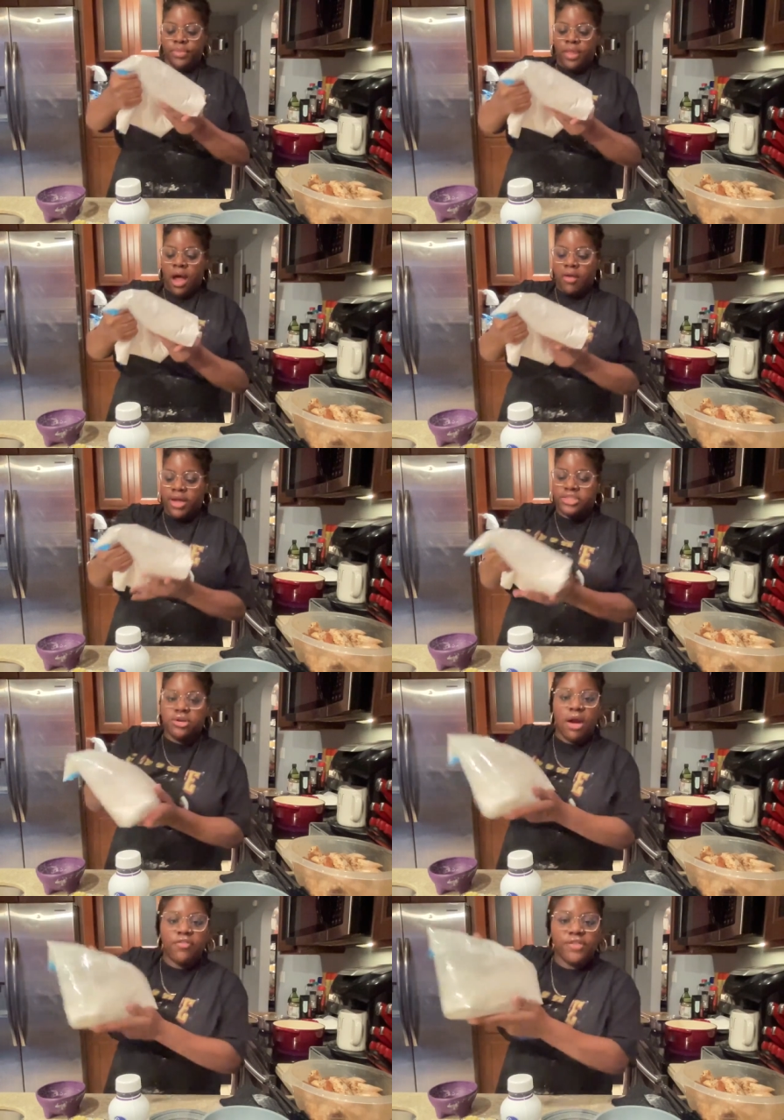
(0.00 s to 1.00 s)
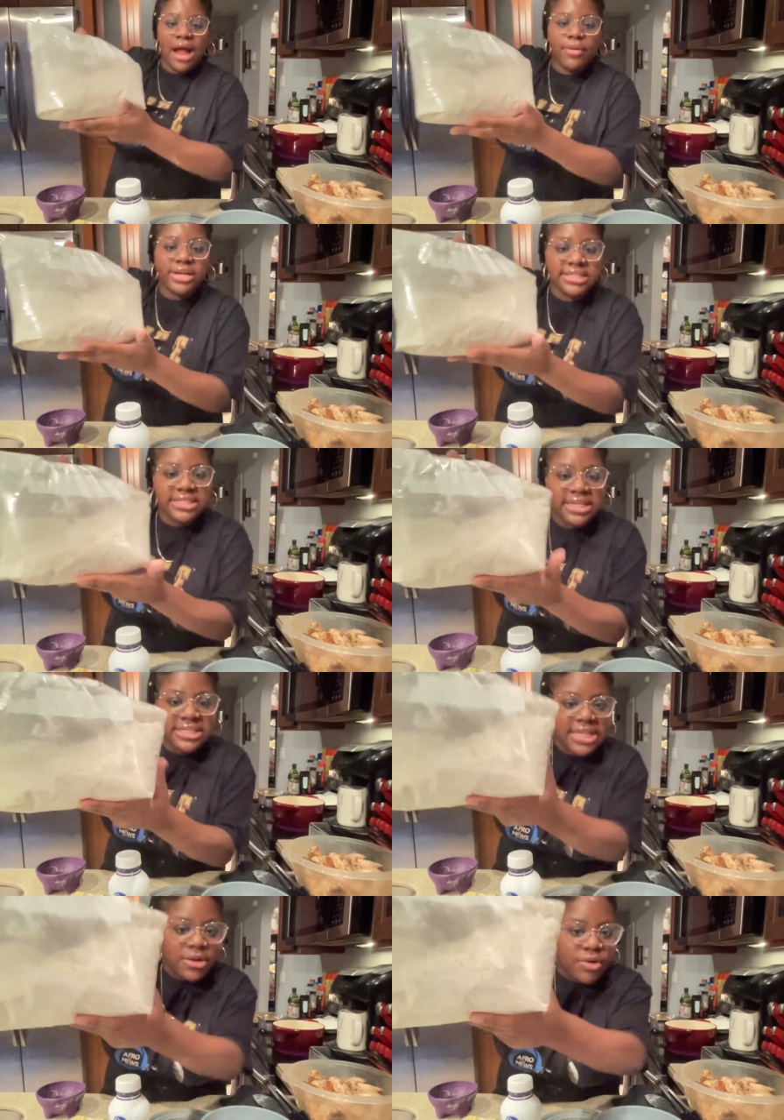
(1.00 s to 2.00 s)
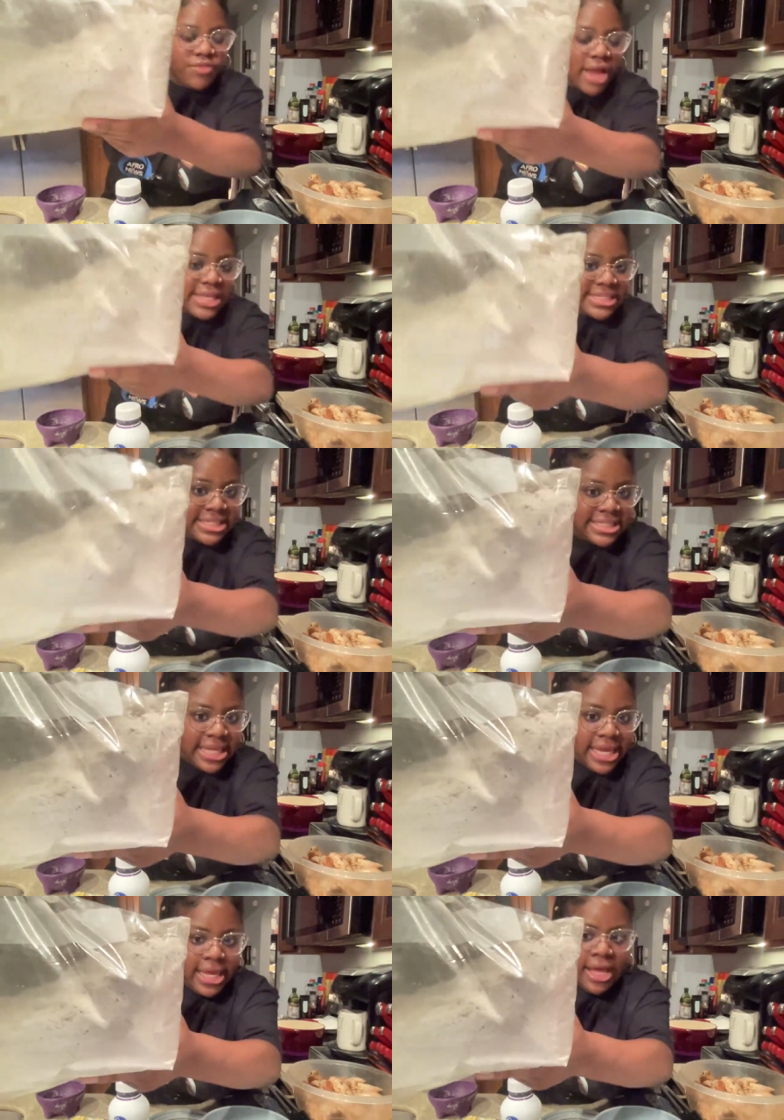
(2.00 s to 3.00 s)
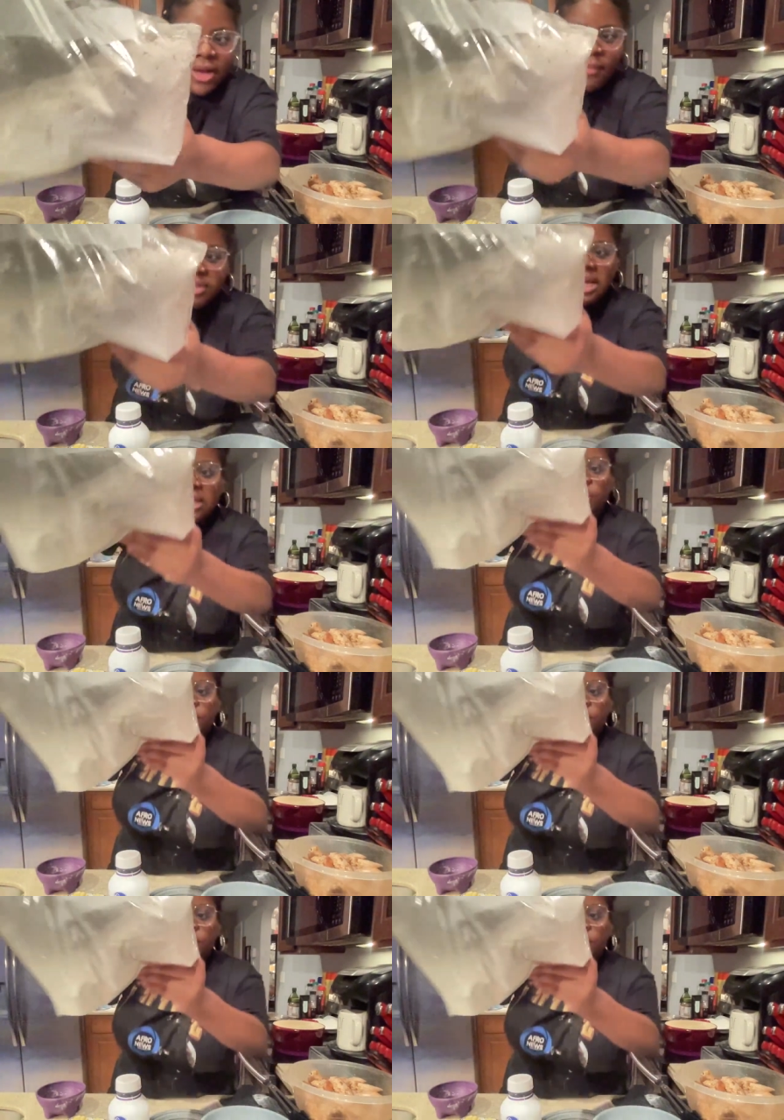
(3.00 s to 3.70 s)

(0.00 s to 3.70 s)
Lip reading: Alright, so our flour is seasoned. I don't know if you guys can see, but it's got a little